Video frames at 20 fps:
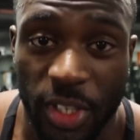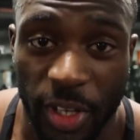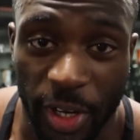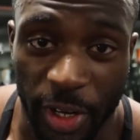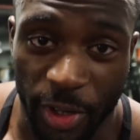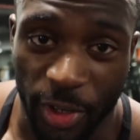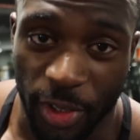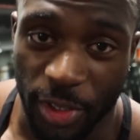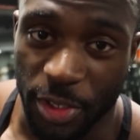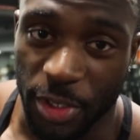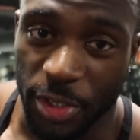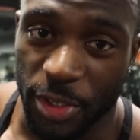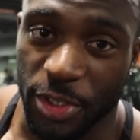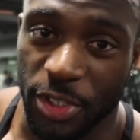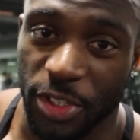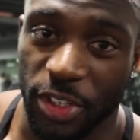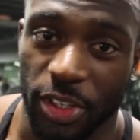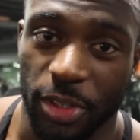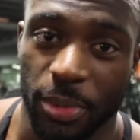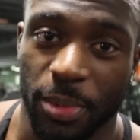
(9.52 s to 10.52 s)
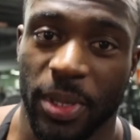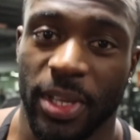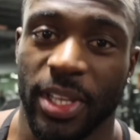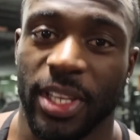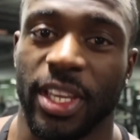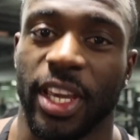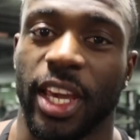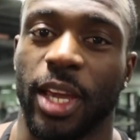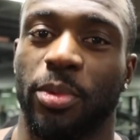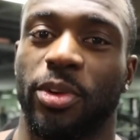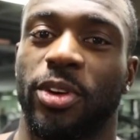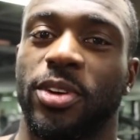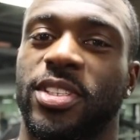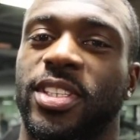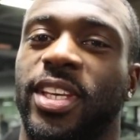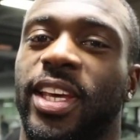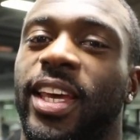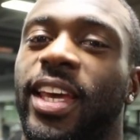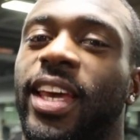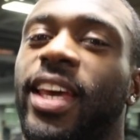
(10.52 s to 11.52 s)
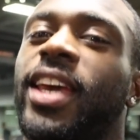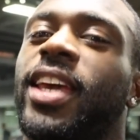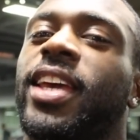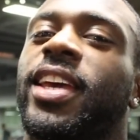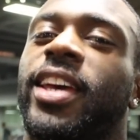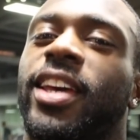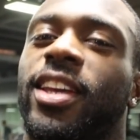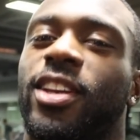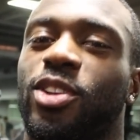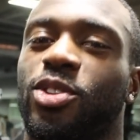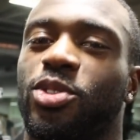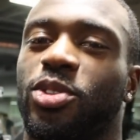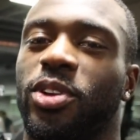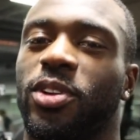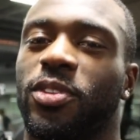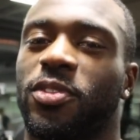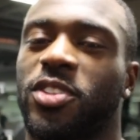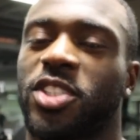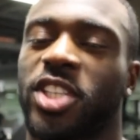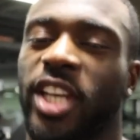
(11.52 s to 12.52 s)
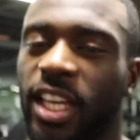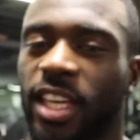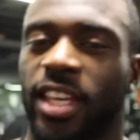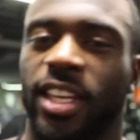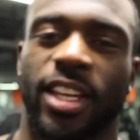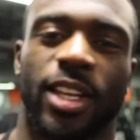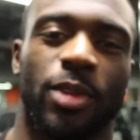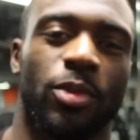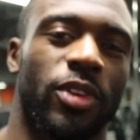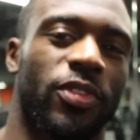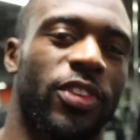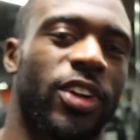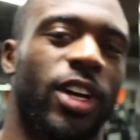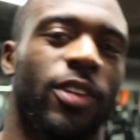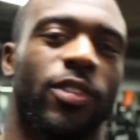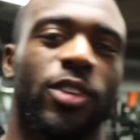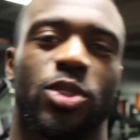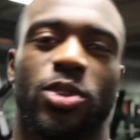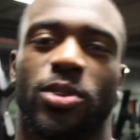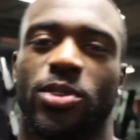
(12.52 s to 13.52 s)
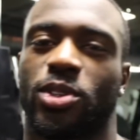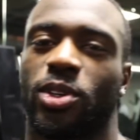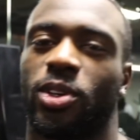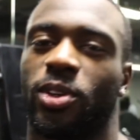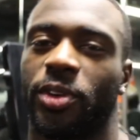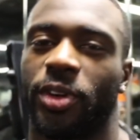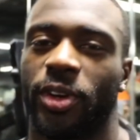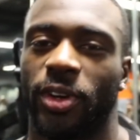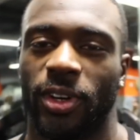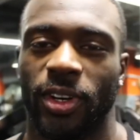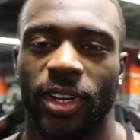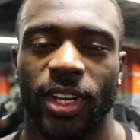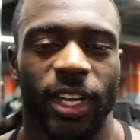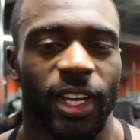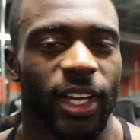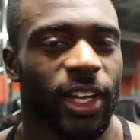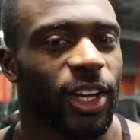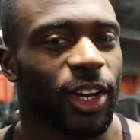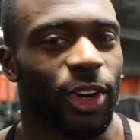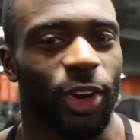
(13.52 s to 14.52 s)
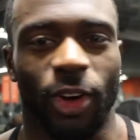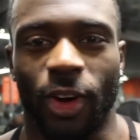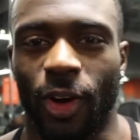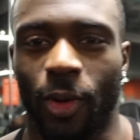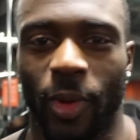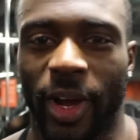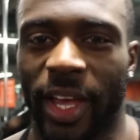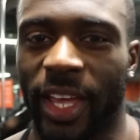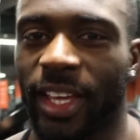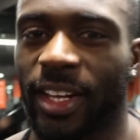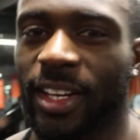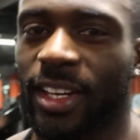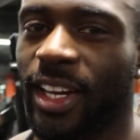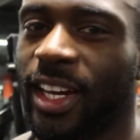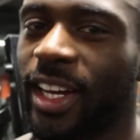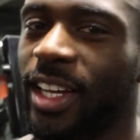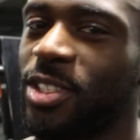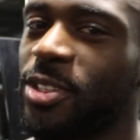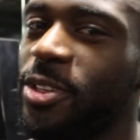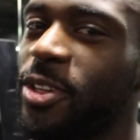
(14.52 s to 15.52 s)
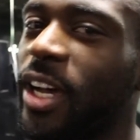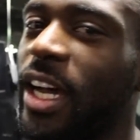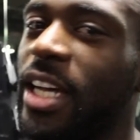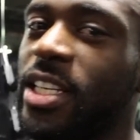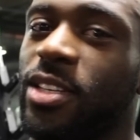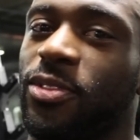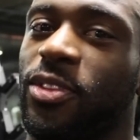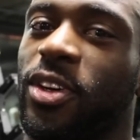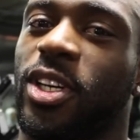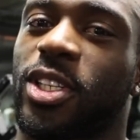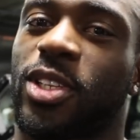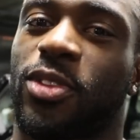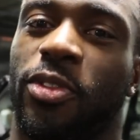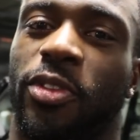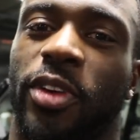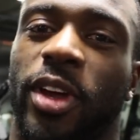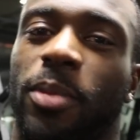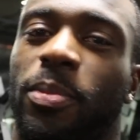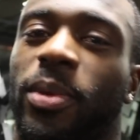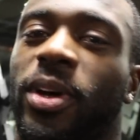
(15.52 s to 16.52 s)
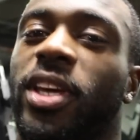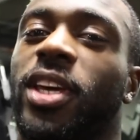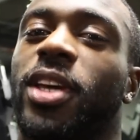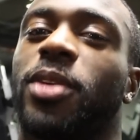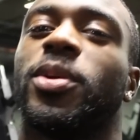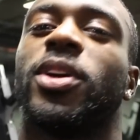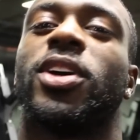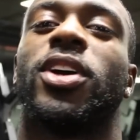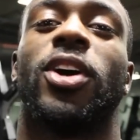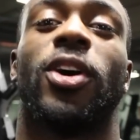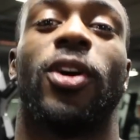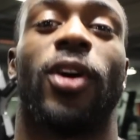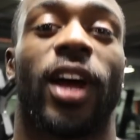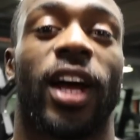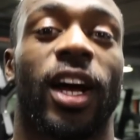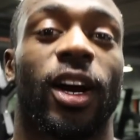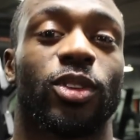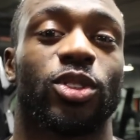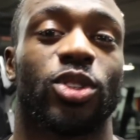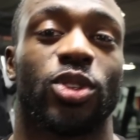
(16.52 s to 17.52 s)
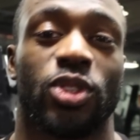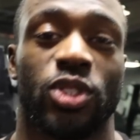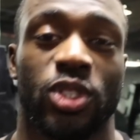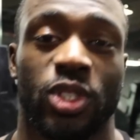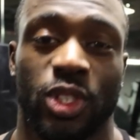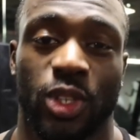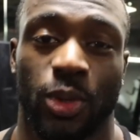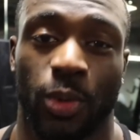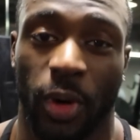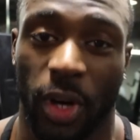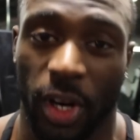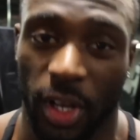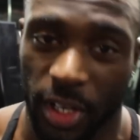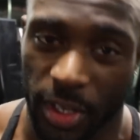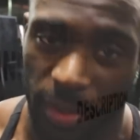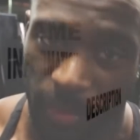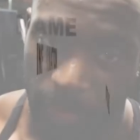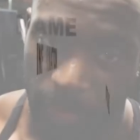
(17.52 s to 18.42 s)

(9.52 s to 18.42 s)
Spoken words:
going on YouTube? Gabriel Sey, aka The Truth, checking in with another tutorial. Long awaited, guys, you guys have asked for it, but here we go, how to squat.